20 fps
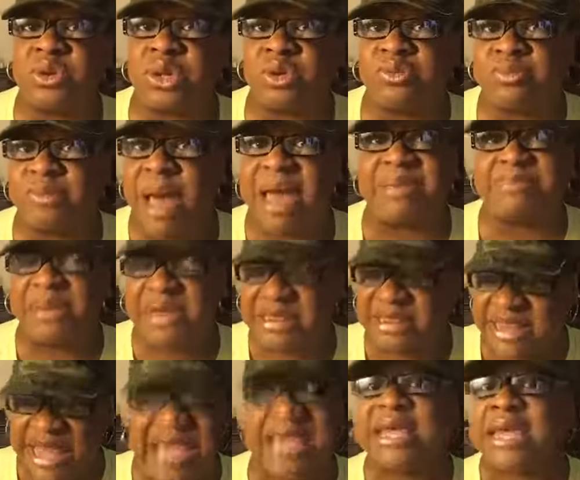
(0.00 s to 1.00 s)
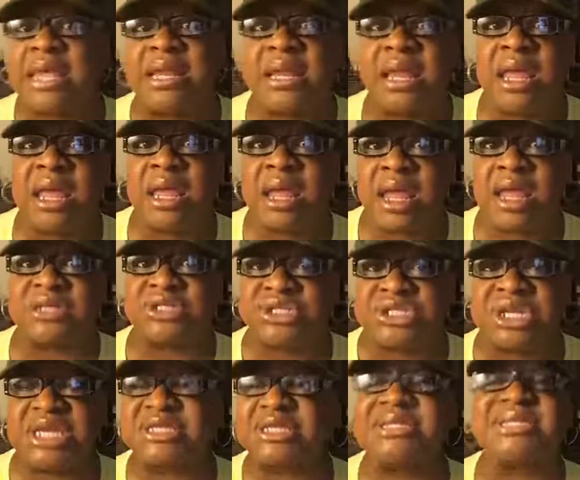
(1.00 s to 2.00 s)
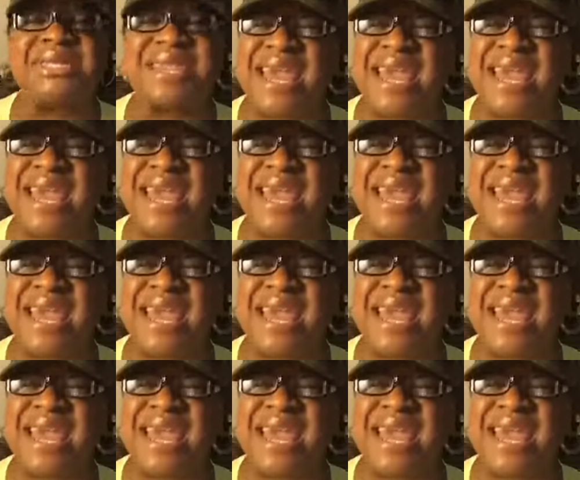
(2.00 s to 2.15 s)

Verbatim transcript: You might be thinking it's Jesus.